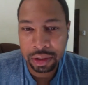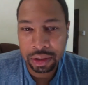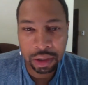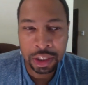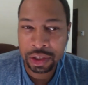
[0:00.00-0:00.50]
You
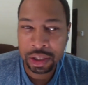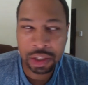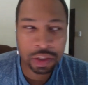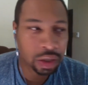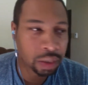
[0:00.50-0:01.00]
know, it's
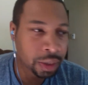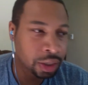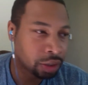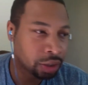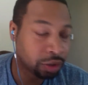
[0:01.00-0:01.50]
it's going to be
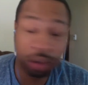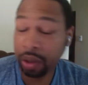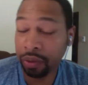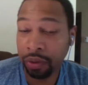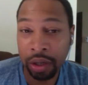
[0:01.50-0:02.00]
a
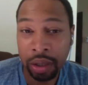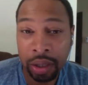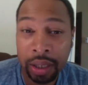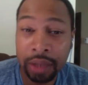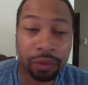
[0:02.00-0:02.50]
short run,
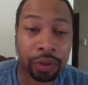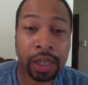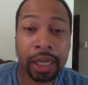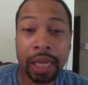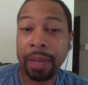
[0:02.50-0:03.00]

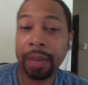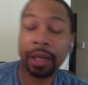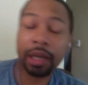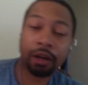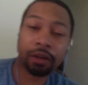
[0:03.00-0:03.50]
run. It may be
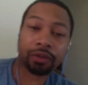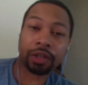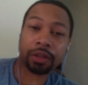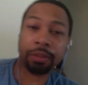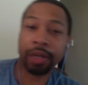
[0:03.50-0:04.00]
a long
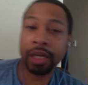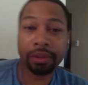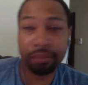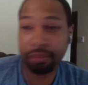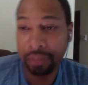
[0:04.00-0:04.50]
run, but
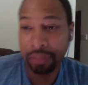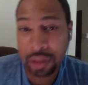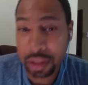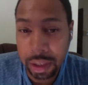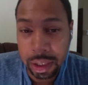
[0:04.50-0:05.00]
mm-hmm.
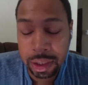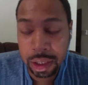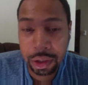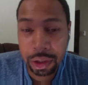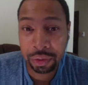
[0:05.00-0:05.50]
as
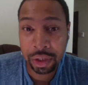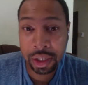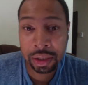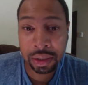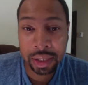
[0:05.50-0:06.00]
long as you're
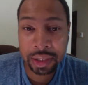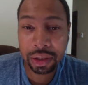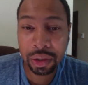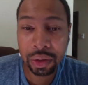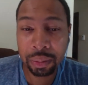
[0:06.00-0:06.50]
running, that's the
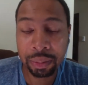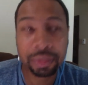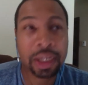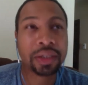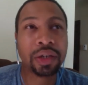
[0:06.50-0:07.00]
whole
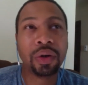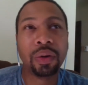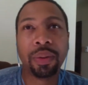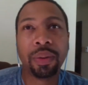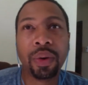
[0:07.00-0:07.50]
that's the
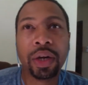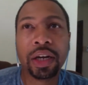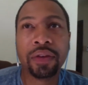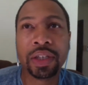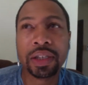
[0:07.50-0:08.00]
whole point
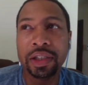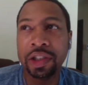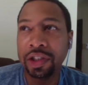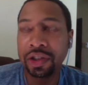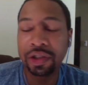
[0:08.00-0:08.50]
of it.
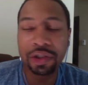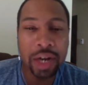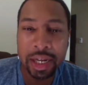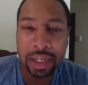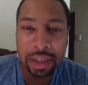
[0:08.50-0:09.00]
Just
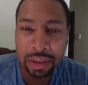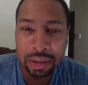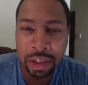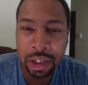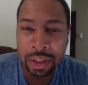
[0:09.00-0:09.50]
try,
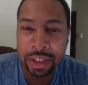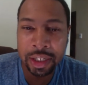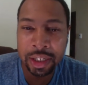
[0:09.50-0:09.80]
you know, instead right.